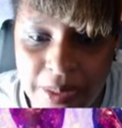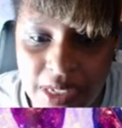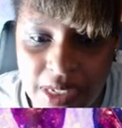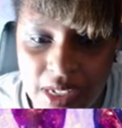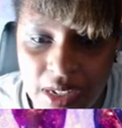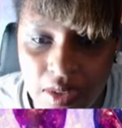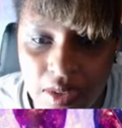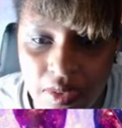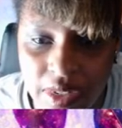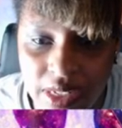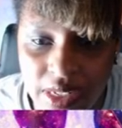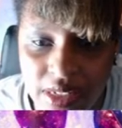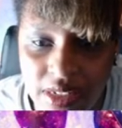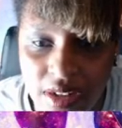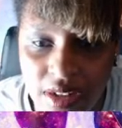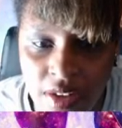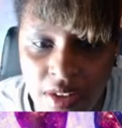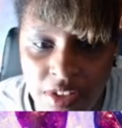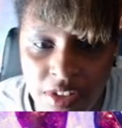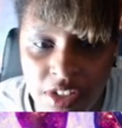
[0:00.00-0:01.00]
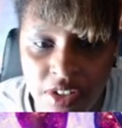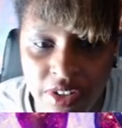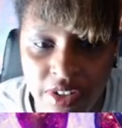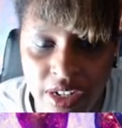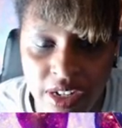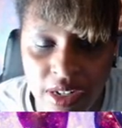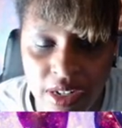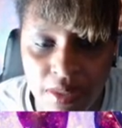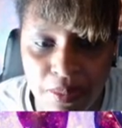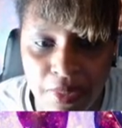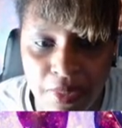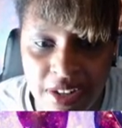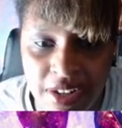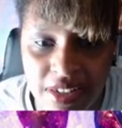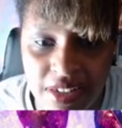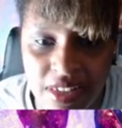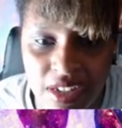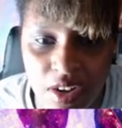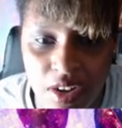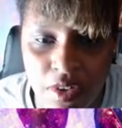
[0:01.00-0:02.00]
sequence on the screen.
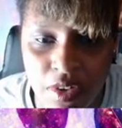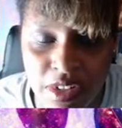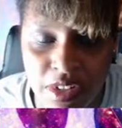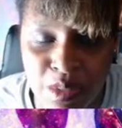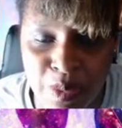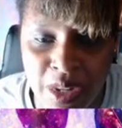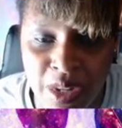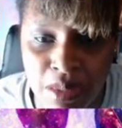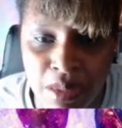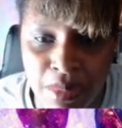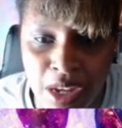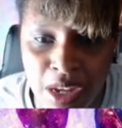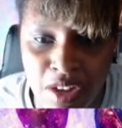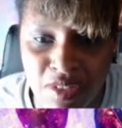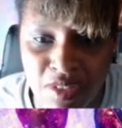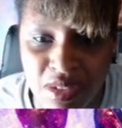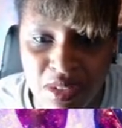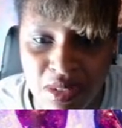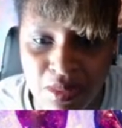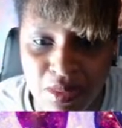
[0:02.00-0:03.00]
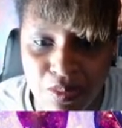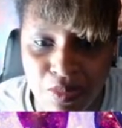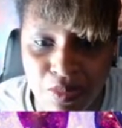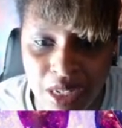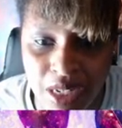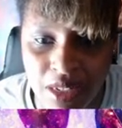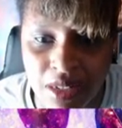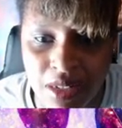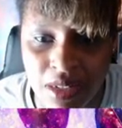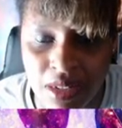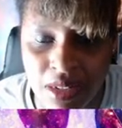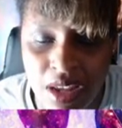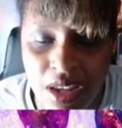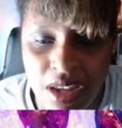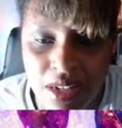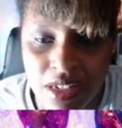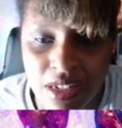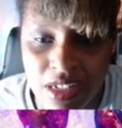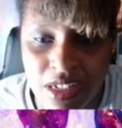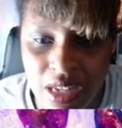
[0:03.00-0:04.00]
Press the corresponding mouse button
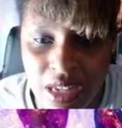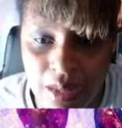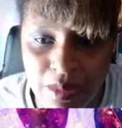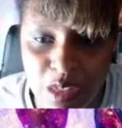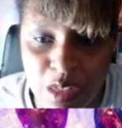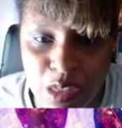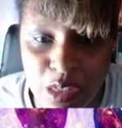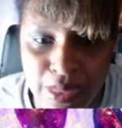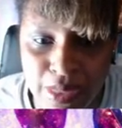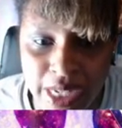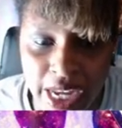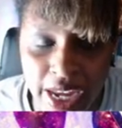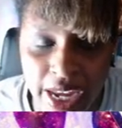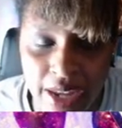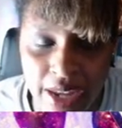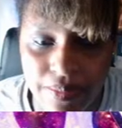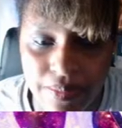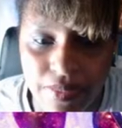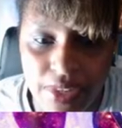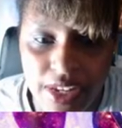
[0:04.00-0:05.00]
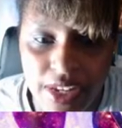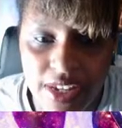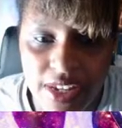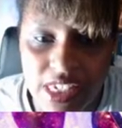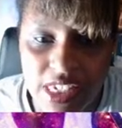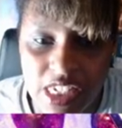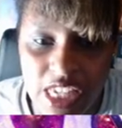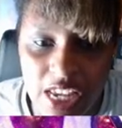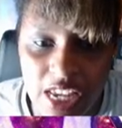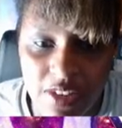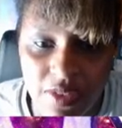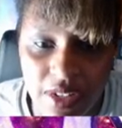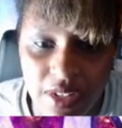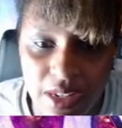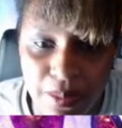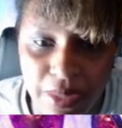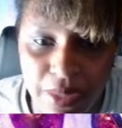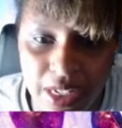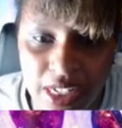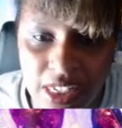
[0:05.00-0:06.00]
to slap the spaghetti. Successfully
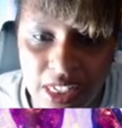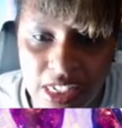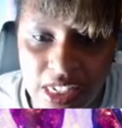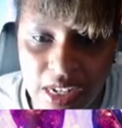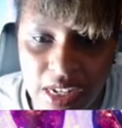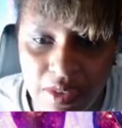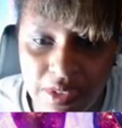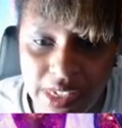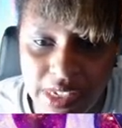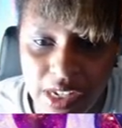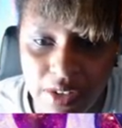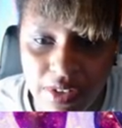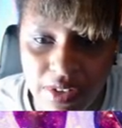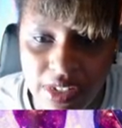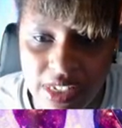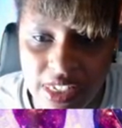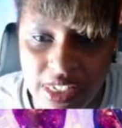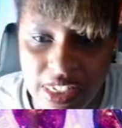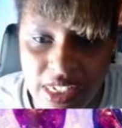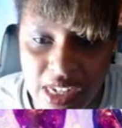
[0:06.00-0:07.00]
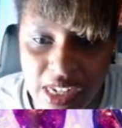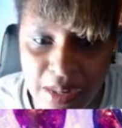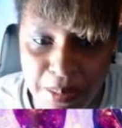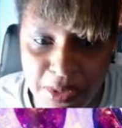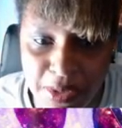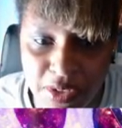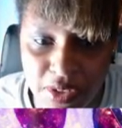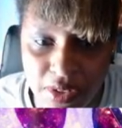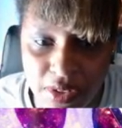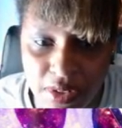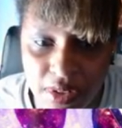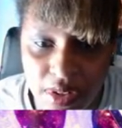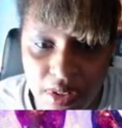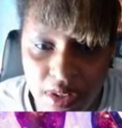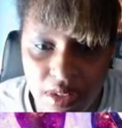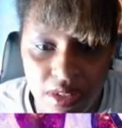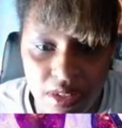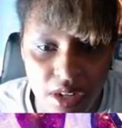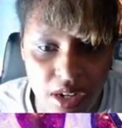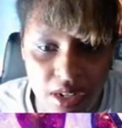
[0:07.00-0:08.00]
completing the sequence increases the temperature.
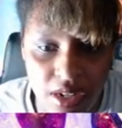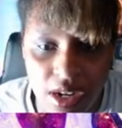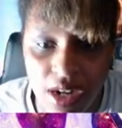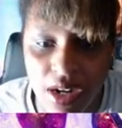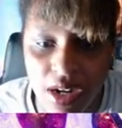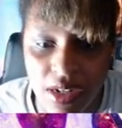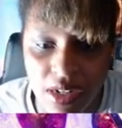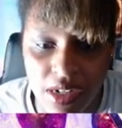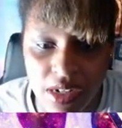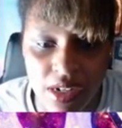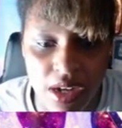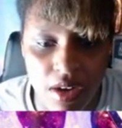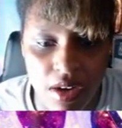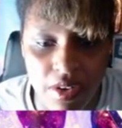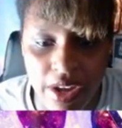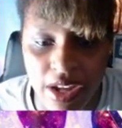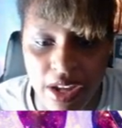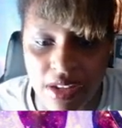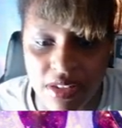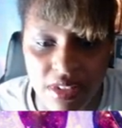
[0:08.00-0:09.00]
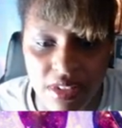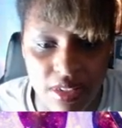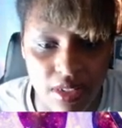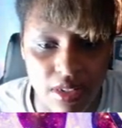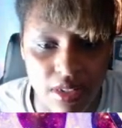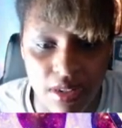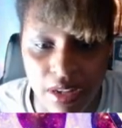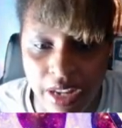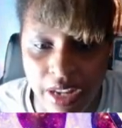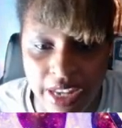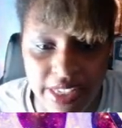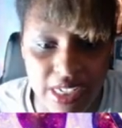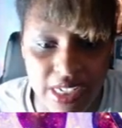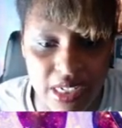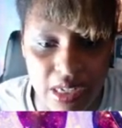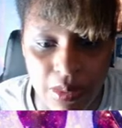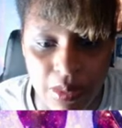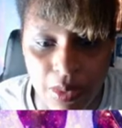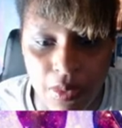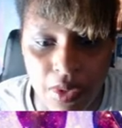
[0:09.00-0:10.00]
Da da da da da. Okay, classic
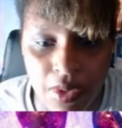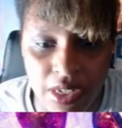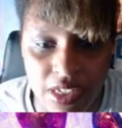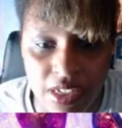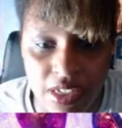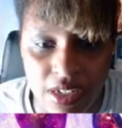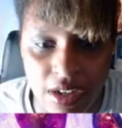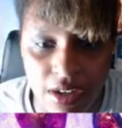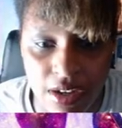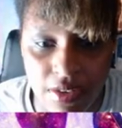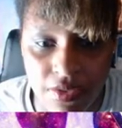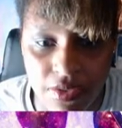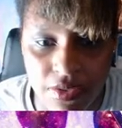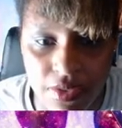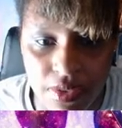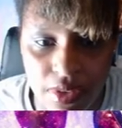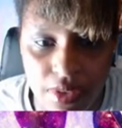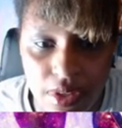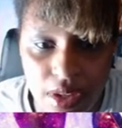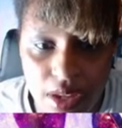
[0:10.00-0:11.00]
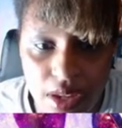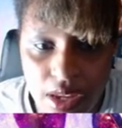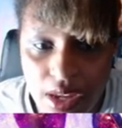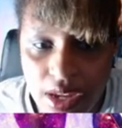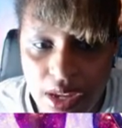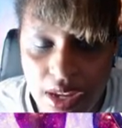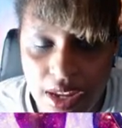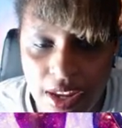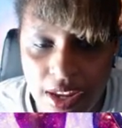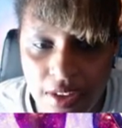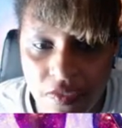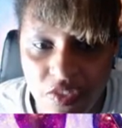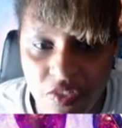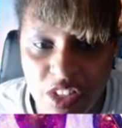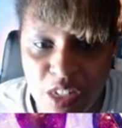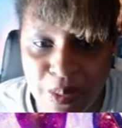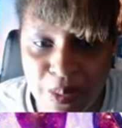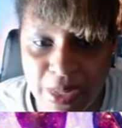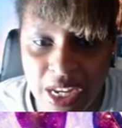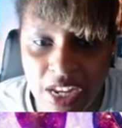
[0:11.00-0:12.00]
number one stuff. If
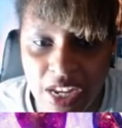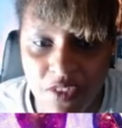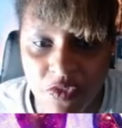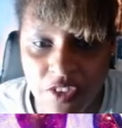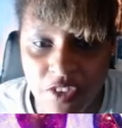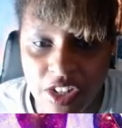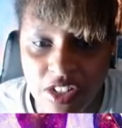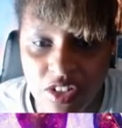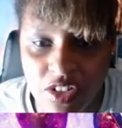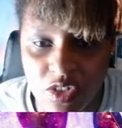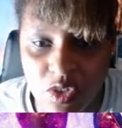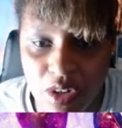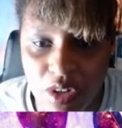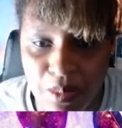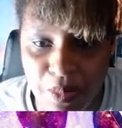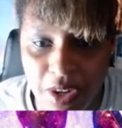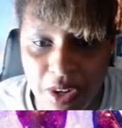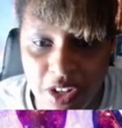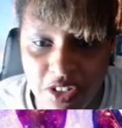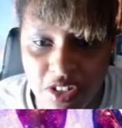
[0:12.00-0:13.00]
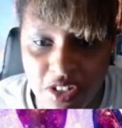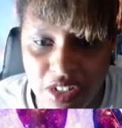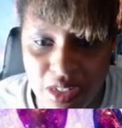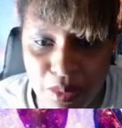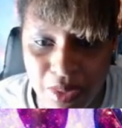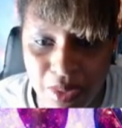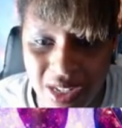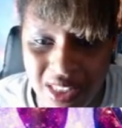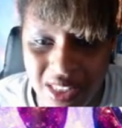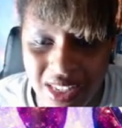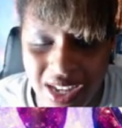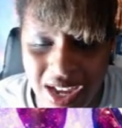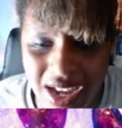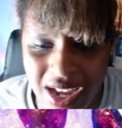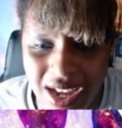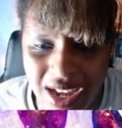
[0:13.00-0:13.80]
the spaghetti freezes, you can punch it to break the